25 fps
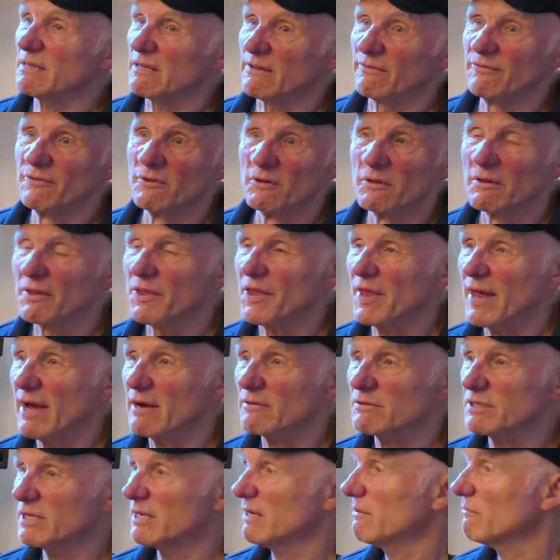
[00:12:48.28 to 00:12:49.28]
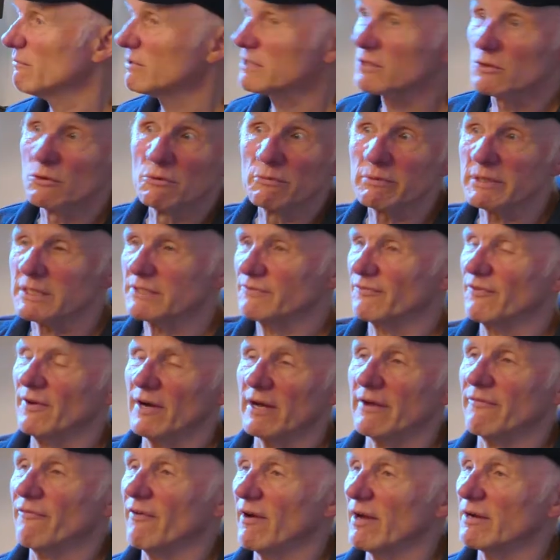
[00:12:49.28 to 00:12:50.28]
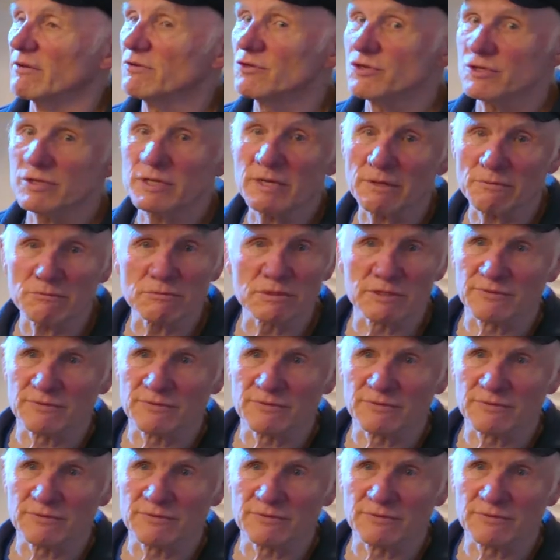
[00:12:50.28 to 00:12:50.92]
the full 1,000. It was always 500. It was